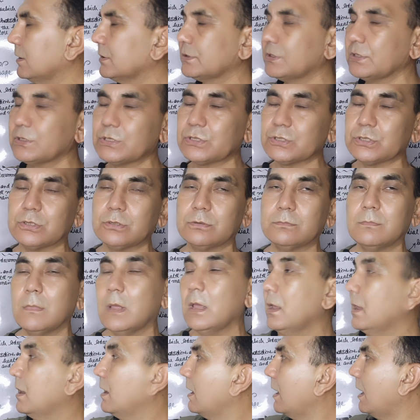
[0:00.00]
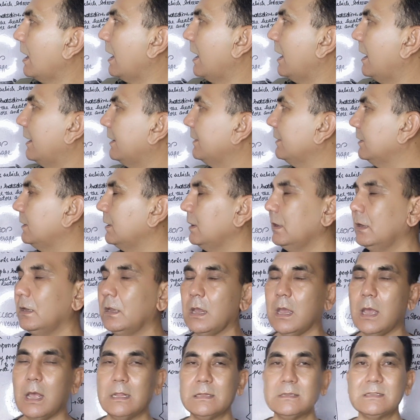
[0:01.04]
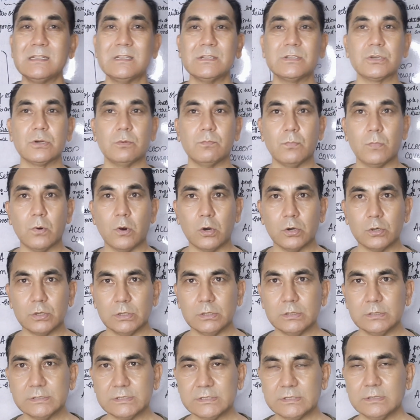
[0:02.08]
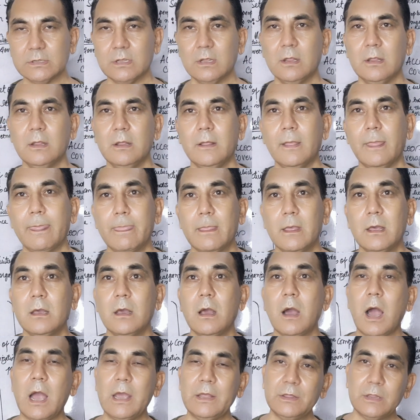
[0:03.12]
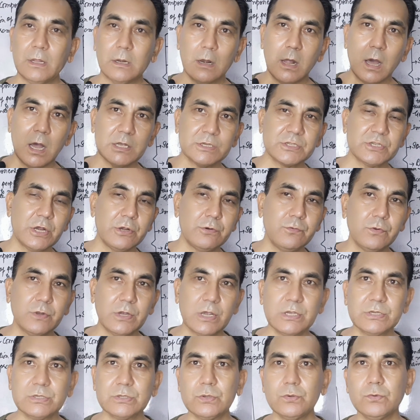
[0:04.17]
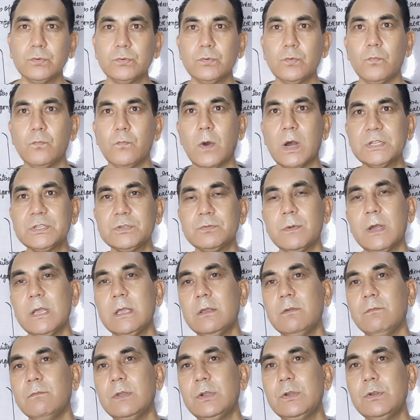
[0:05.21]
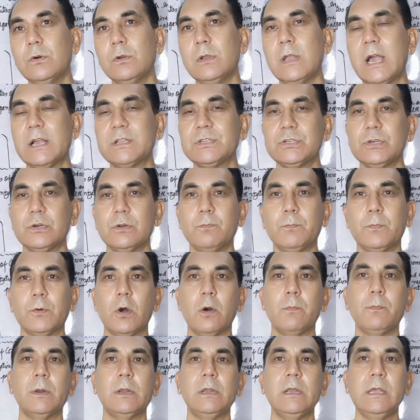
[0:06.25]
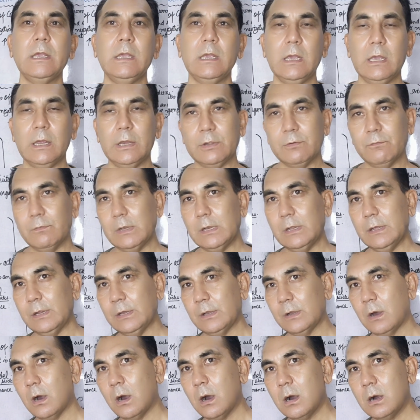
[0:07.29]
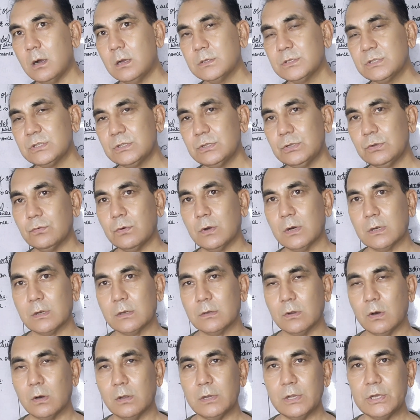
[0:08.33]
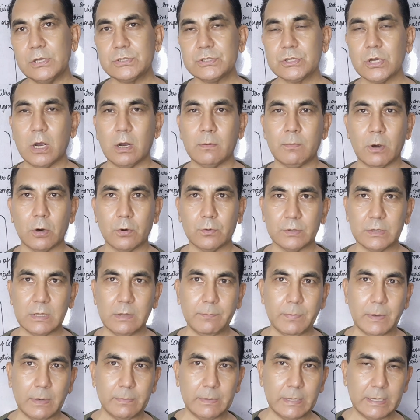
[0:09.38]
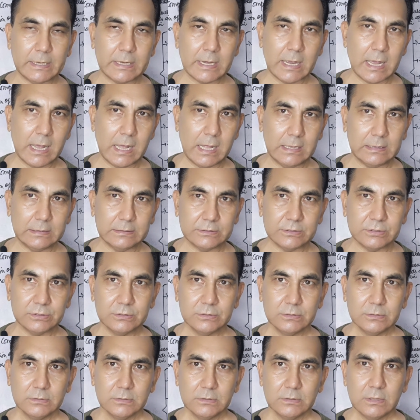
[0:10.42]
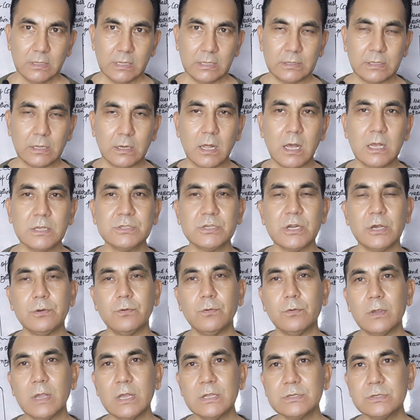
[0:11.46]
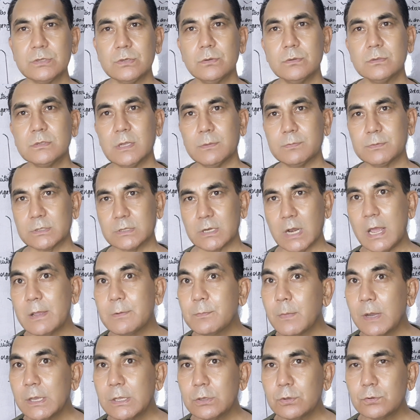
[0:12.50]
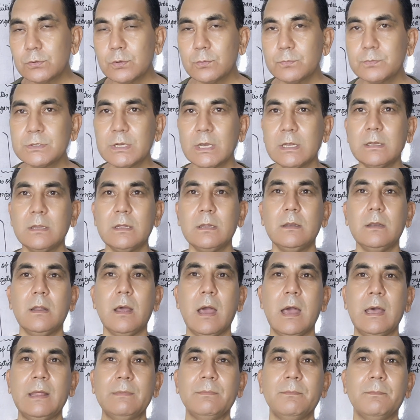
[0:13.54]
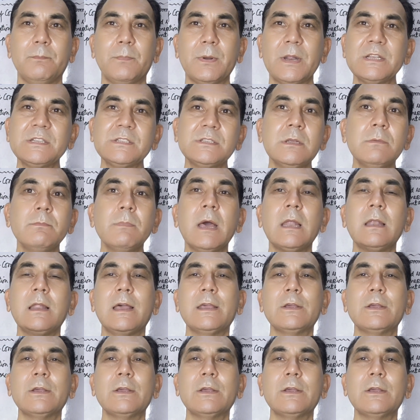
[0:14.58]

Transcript: system and the health system models. The last, I request you to watch my video lecture properly. It will enhance your knowledge about the public health. And the last, I request you subscribe my YouTube channel and press the bell